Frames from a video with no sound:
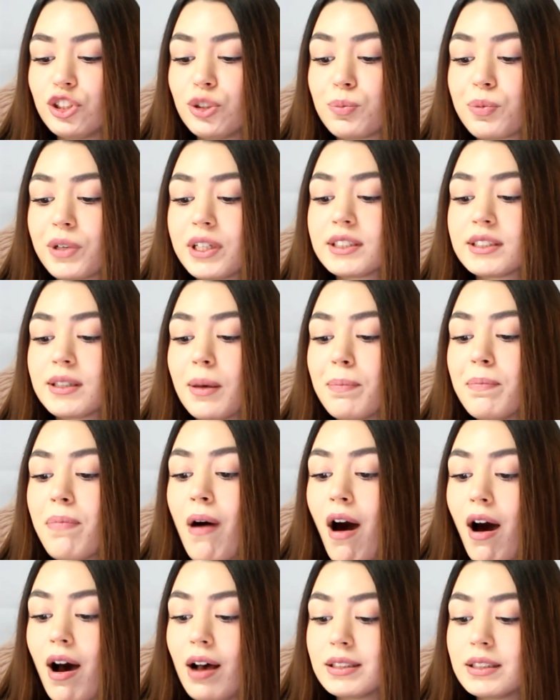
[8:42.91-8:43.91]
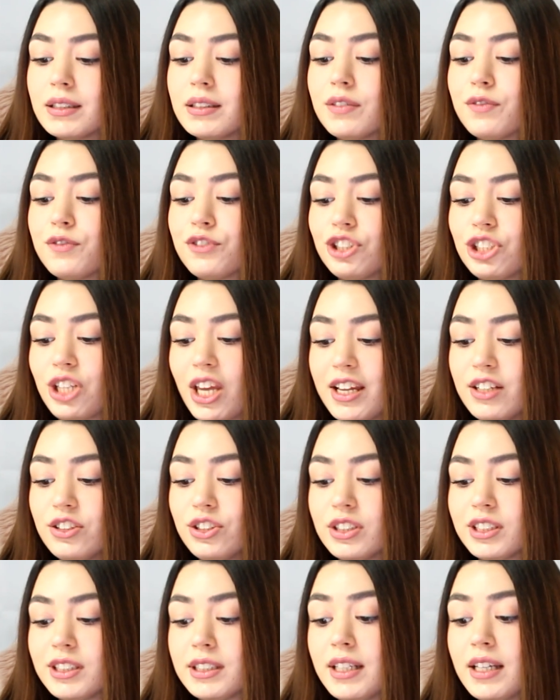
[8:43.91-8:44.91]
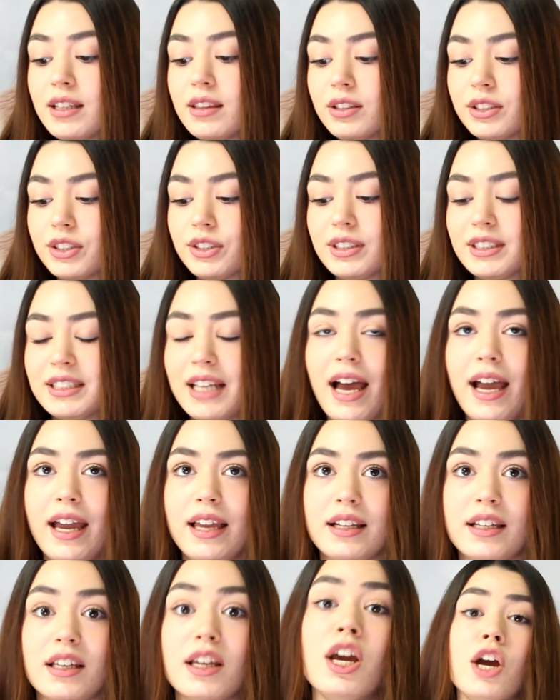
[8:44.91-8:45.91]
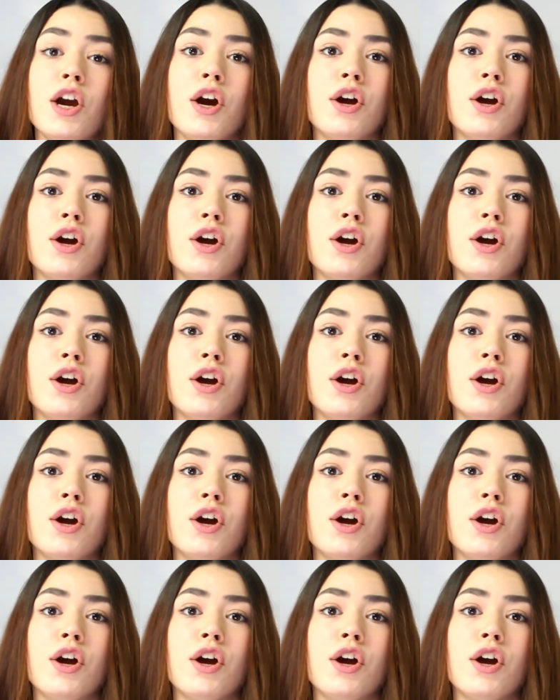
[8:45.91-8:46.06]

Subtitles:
to bring some positive changes in the society.